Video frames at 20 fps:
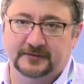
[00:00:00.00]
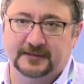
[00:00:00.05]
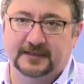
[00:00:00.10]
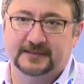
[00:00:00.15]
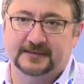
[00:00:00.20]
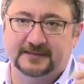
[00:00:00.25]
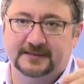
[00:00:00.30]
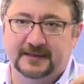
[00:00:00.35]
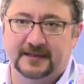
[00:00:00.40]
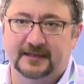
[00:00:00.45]

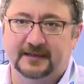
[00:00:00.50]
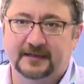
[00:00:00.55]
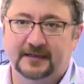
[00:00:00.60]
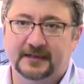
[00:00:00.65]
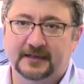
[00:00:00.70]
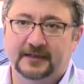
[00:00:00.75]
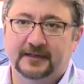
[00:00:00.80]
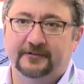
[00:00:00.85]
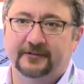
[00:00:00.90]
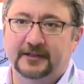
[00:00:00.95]
It's
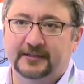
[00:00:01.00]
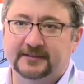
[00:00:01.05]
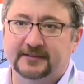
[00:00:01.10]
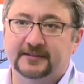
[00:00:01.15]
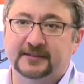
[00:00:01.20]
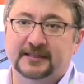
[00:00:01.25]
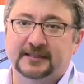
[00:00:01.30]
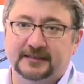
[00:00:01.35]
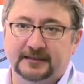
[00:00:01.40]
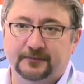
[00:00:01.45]

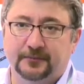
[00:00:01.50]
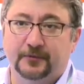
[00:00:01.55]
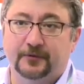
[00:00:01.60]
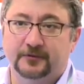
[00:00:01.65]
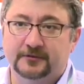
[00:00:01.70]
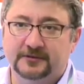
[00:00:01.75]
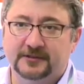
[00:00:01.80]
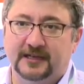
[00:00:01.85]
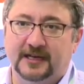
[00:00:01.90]
written in the books,